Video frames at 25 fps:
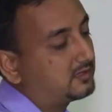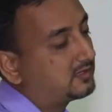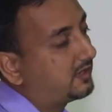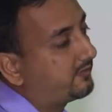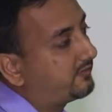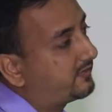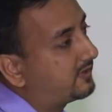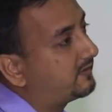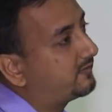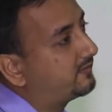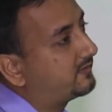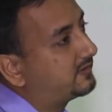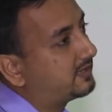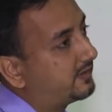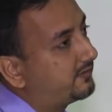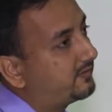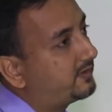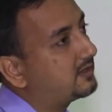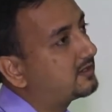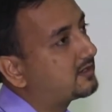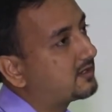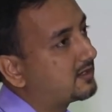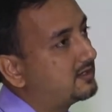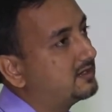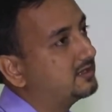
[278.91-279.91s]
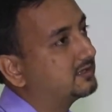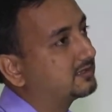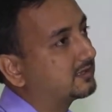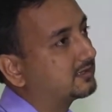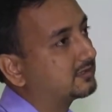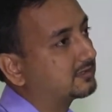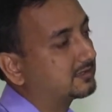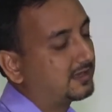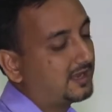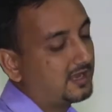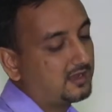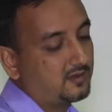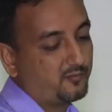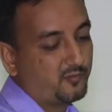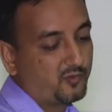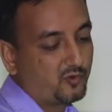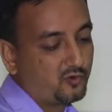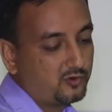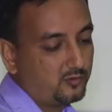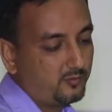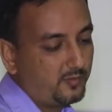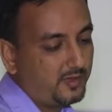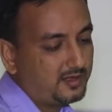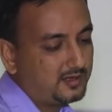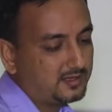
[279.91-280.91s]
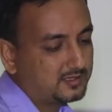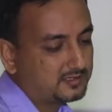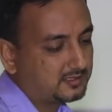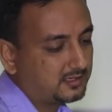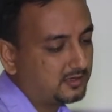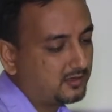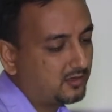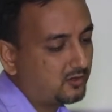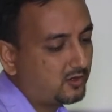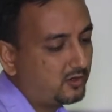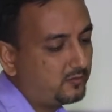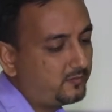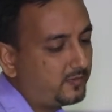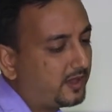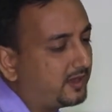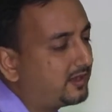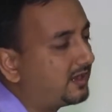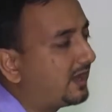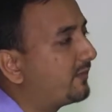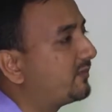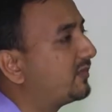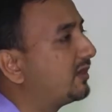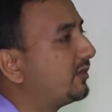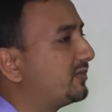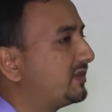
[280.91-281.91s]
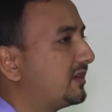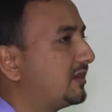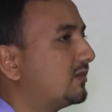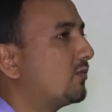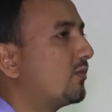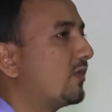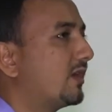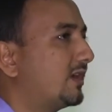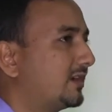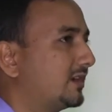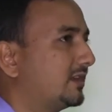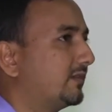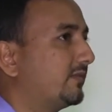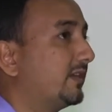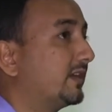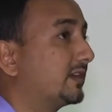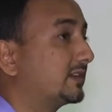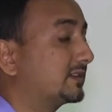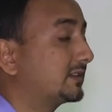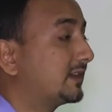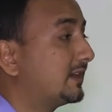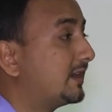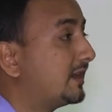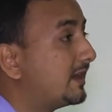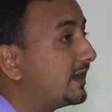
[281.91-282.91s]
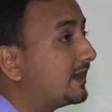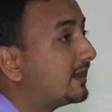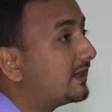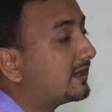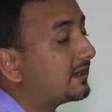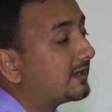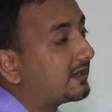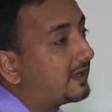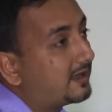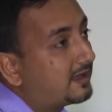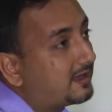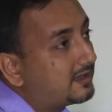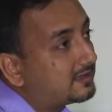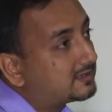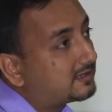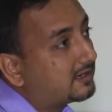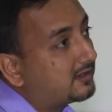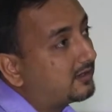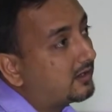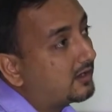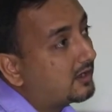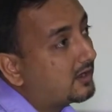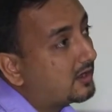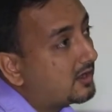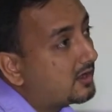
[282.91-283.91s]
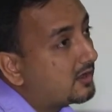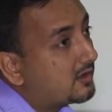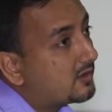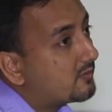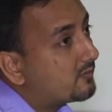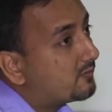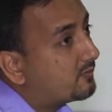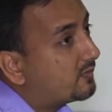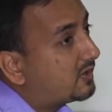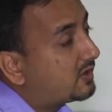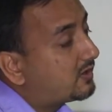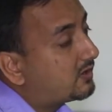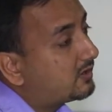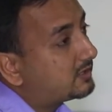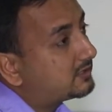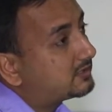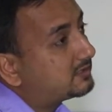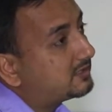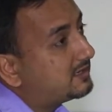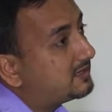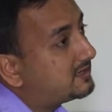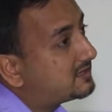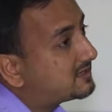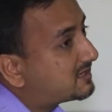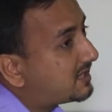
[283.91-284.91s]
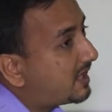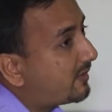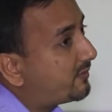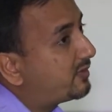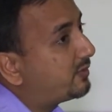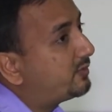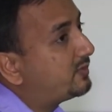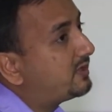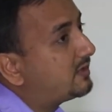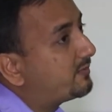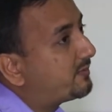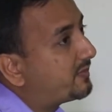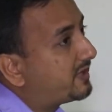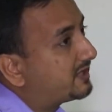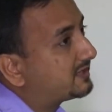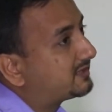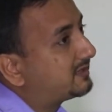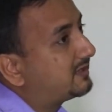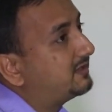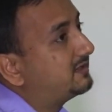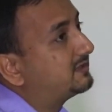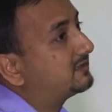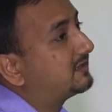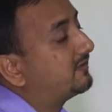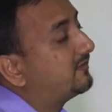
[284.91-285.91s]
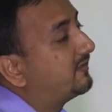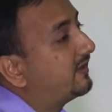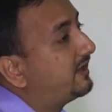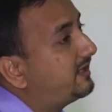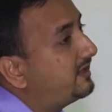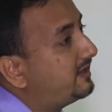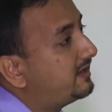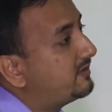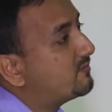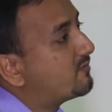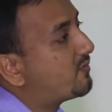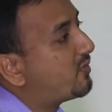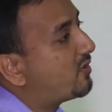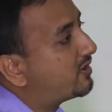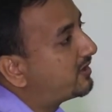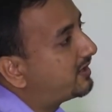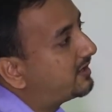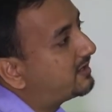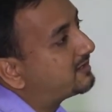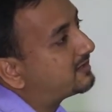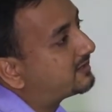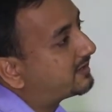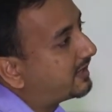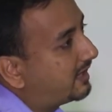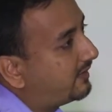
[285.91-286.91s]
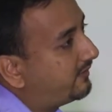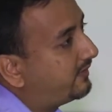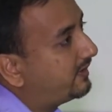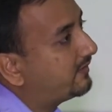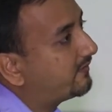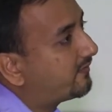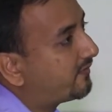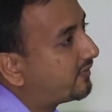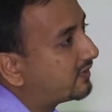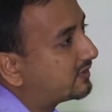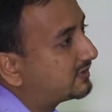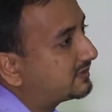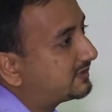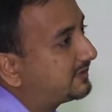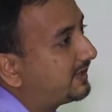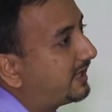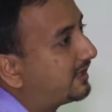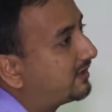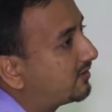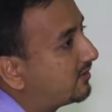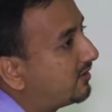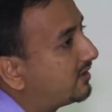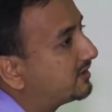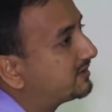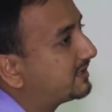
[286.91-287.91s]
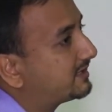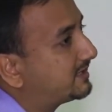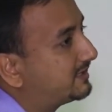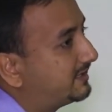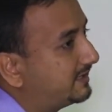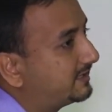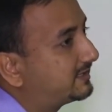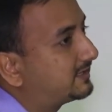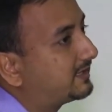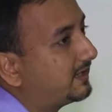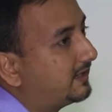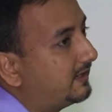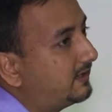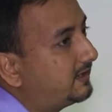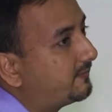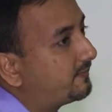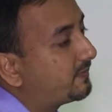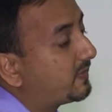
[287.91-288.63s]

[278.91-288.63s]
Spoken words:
several conditions like Tourne-Bailey syndrome and abdominal wall defects. Like I said, because intraabdominal pressure is a very important driving force that causes descent,